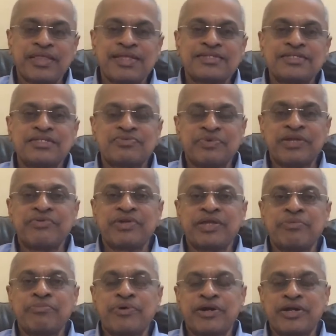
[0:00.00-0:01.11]
This is very, very
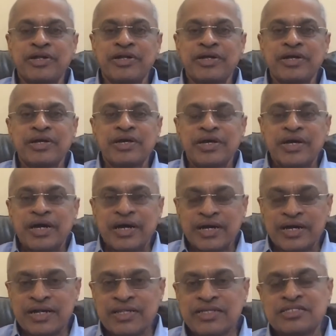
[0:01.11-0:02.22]
important.
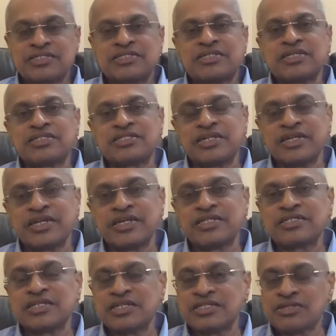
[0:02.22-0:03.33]
And this testing days,
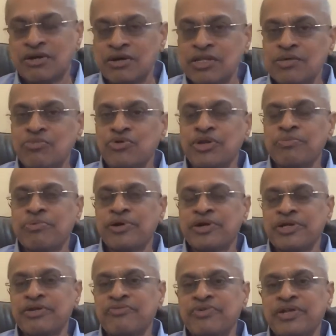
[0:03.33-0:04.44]
it is all the more important.